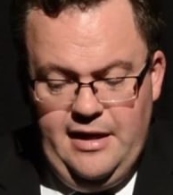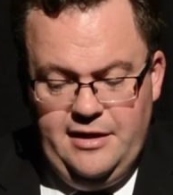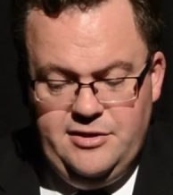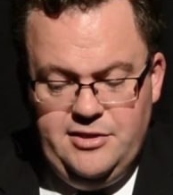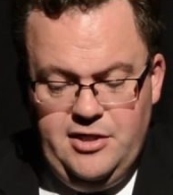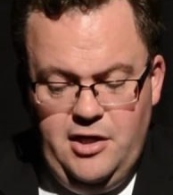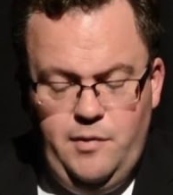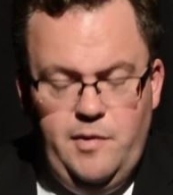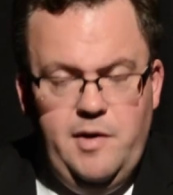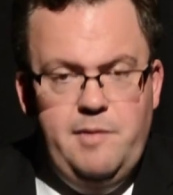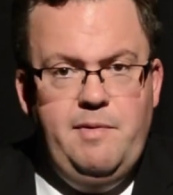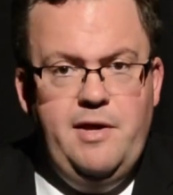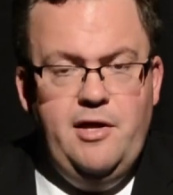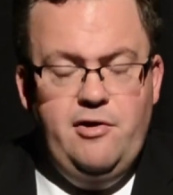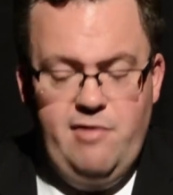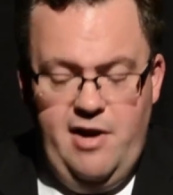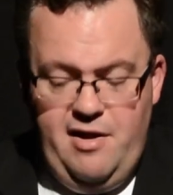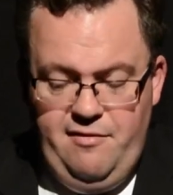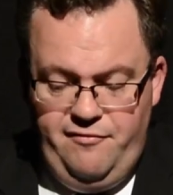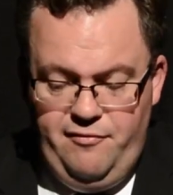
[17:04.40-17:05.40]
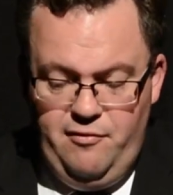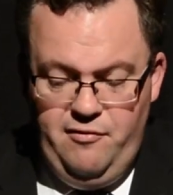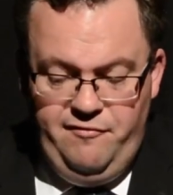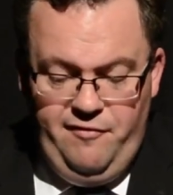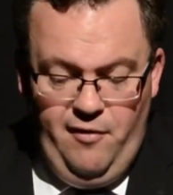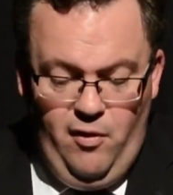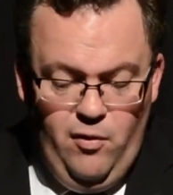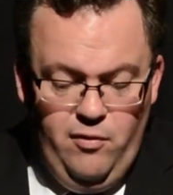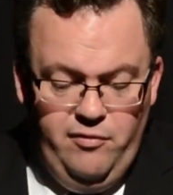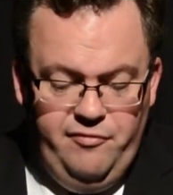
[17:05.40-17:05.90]
and so we'd be grateful
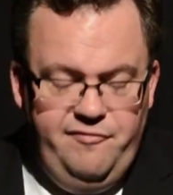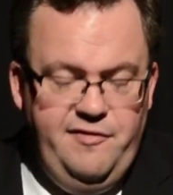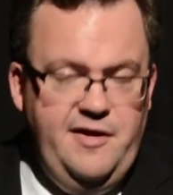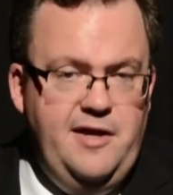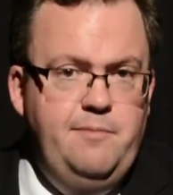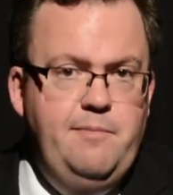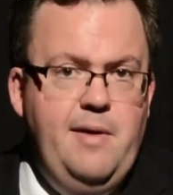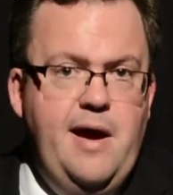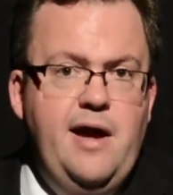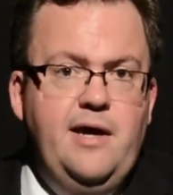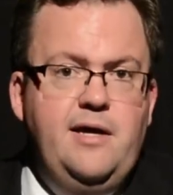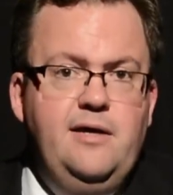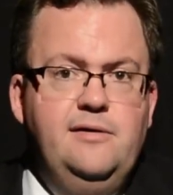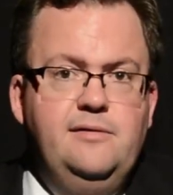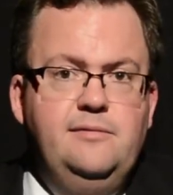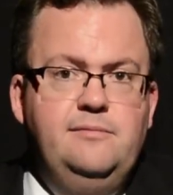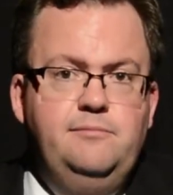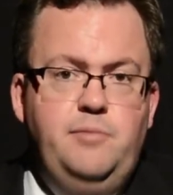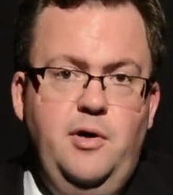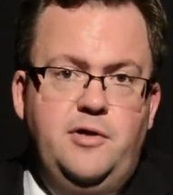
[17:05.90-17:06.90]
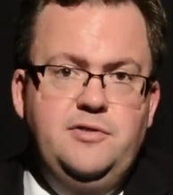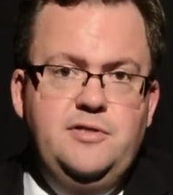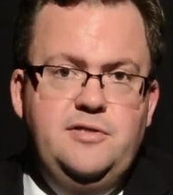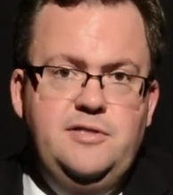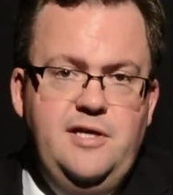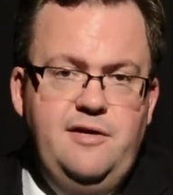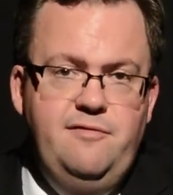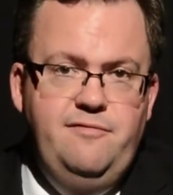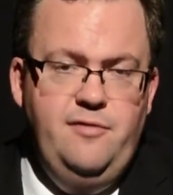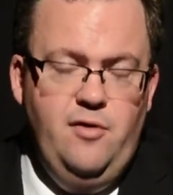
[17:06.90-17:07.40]
for all feedback,
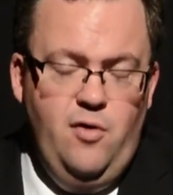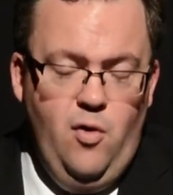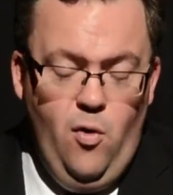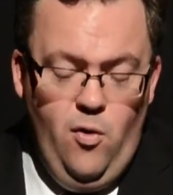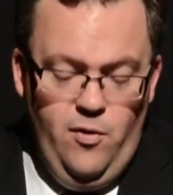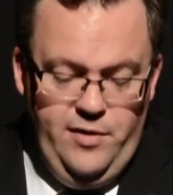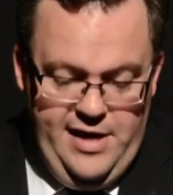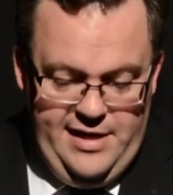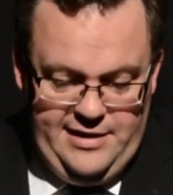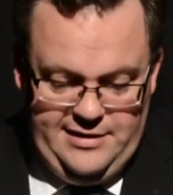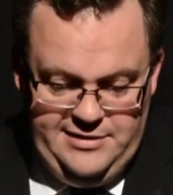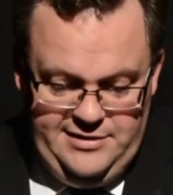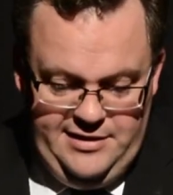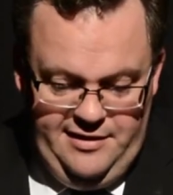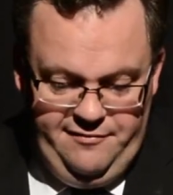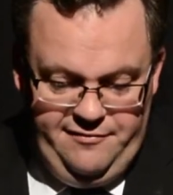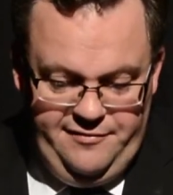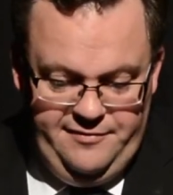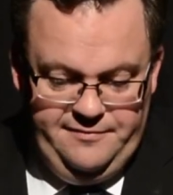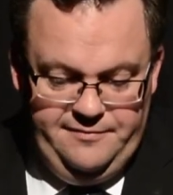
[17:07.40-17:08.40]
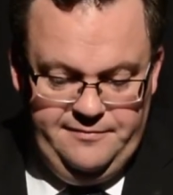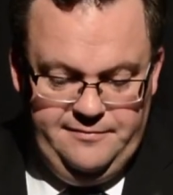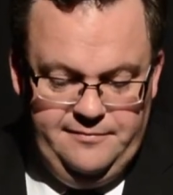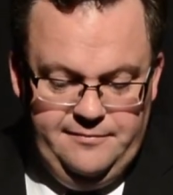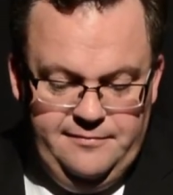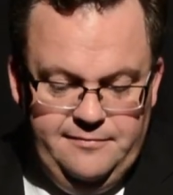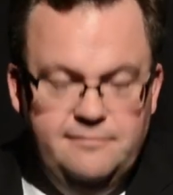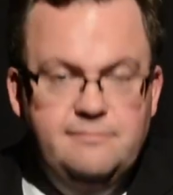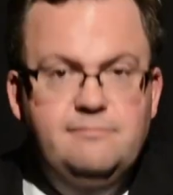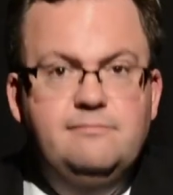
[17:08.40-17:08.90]
positive or negative.
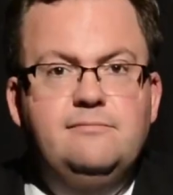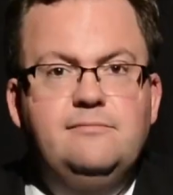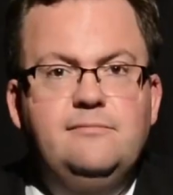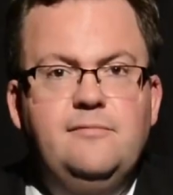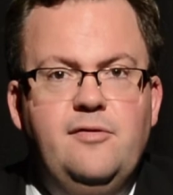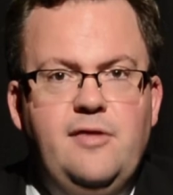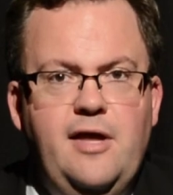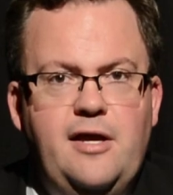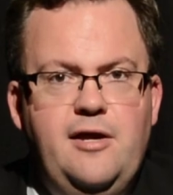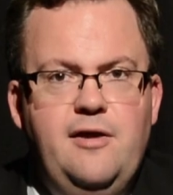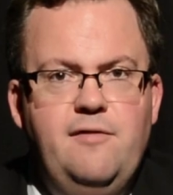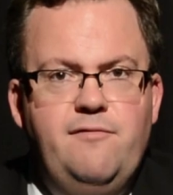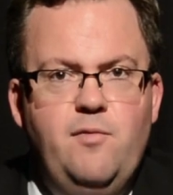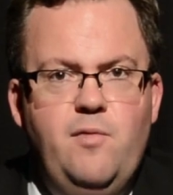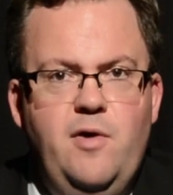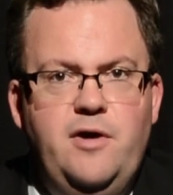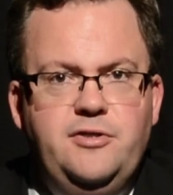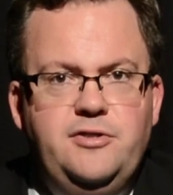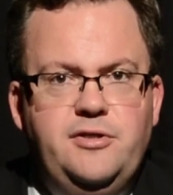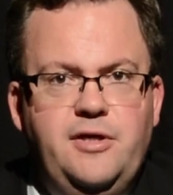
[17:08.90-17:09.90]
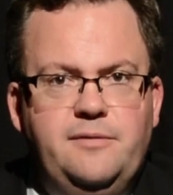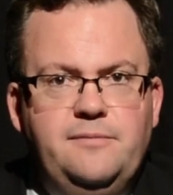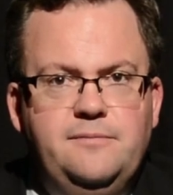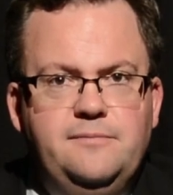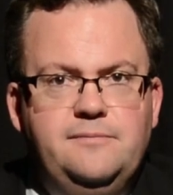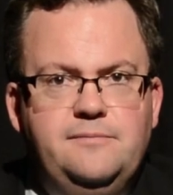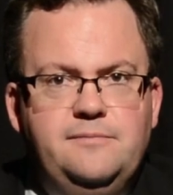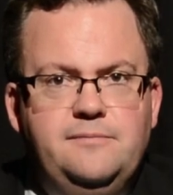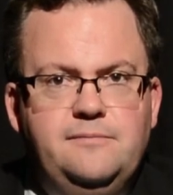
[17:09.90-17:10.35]
Thank you for watching.